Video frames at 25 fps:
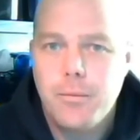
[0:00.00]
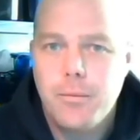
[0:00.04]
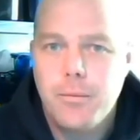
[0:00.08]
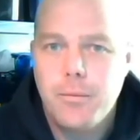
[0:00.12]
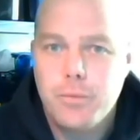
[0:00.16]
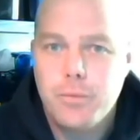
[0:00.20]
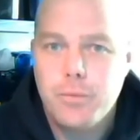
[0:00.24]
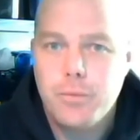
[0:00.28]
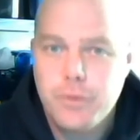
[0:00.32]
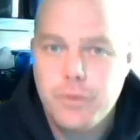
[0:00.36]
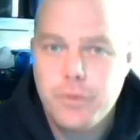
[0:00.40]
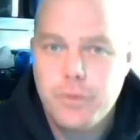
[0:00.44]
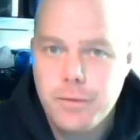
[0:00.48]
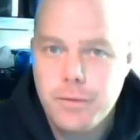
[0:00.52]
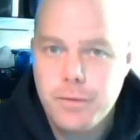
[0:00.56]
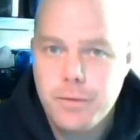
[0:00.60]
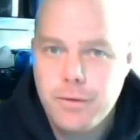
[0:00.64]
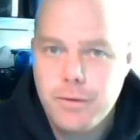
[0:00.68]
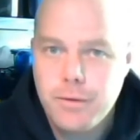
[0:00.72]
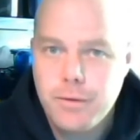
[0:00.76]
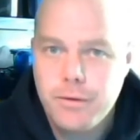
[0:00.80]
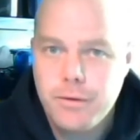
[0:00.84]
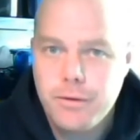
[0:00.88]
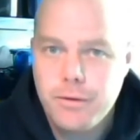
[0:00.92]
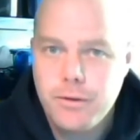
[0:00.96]
predominantly
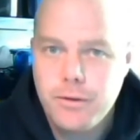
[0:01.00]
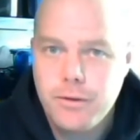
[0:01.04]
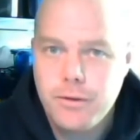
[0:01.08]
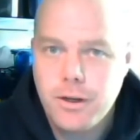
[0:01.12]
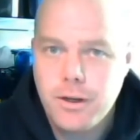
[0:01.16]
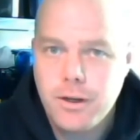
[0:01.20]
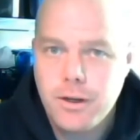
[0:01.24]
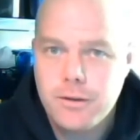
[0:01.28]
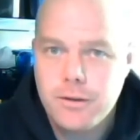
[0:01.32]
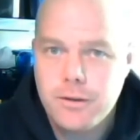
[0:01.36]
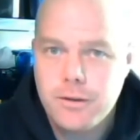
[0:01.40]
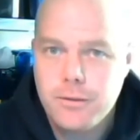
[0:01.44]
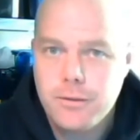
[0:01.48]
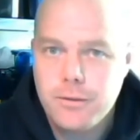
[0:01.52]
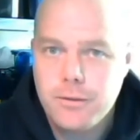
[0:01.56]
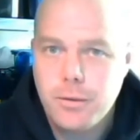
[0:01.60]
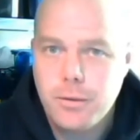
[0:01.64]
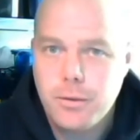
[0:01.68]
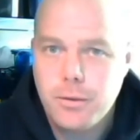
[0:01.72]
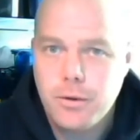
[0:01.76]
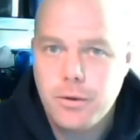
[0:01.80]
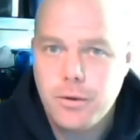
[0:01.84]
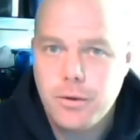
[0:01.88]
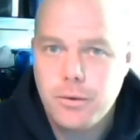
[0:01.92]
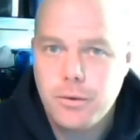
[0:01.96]
refugee artists, but
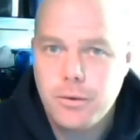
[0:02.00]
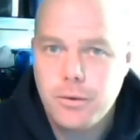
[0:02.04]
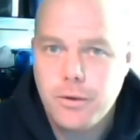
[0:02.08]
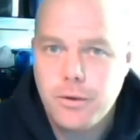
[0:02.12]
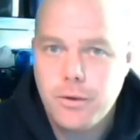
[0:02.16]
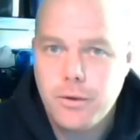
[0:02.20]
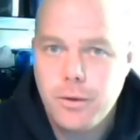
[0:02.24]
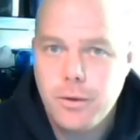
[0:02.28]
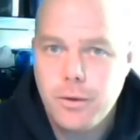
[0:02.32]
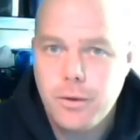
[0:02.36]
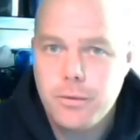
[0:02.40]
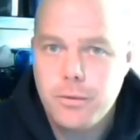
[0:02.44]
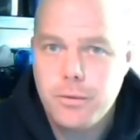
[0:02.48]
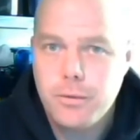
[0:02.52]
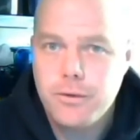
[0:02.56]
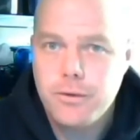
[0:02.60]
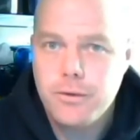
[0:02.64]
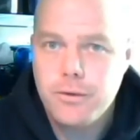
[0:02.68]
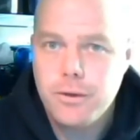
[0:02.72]
also open